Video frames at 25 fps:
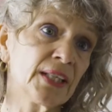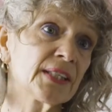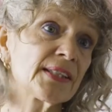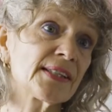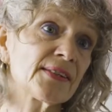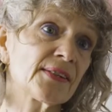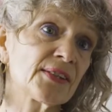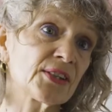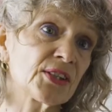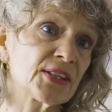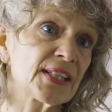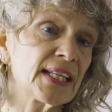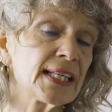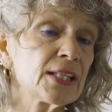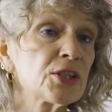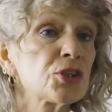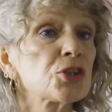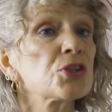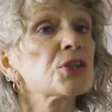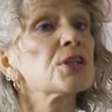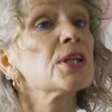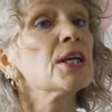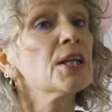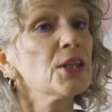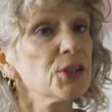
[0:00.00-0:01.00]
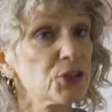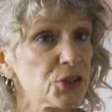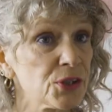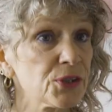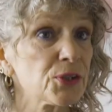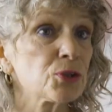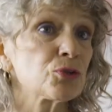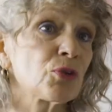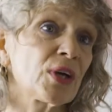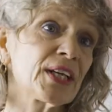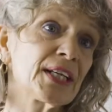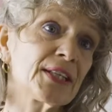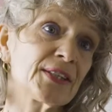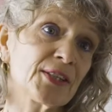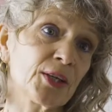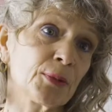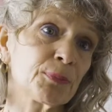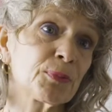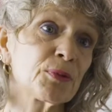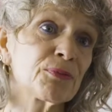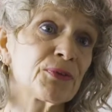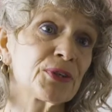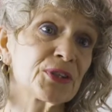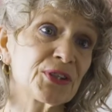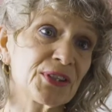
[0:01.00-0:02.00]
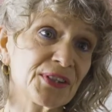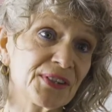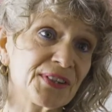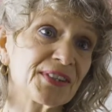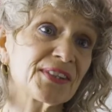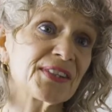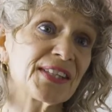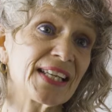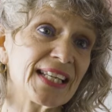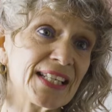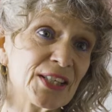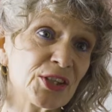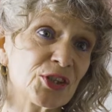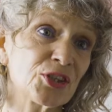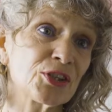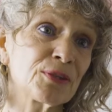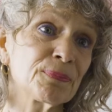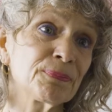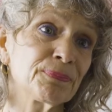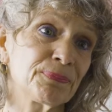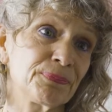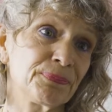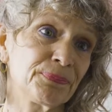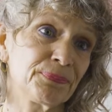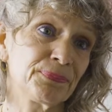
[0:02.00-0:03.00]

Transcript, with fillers: dissertation to the write-up of their dissertation.